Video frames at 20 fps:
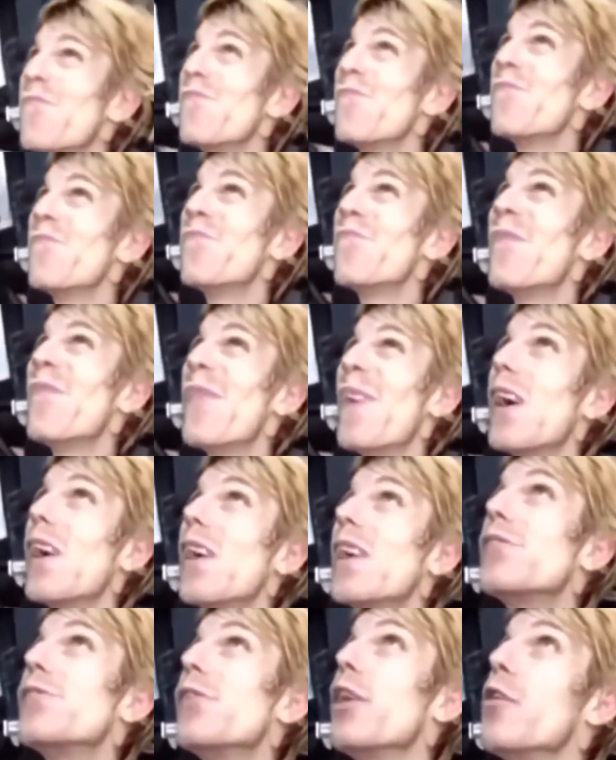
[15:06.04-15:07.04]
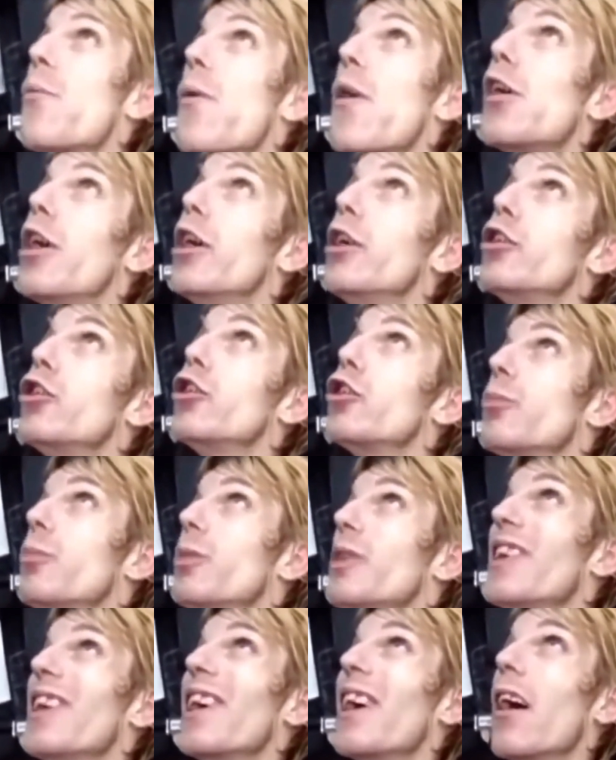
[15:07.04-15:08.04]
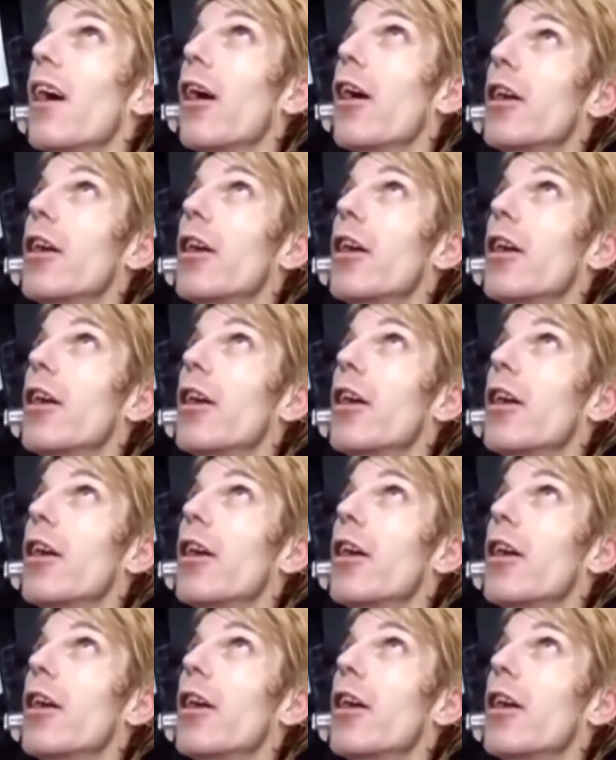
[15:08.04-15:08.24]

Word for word: and you're mumbling and talking out of your head.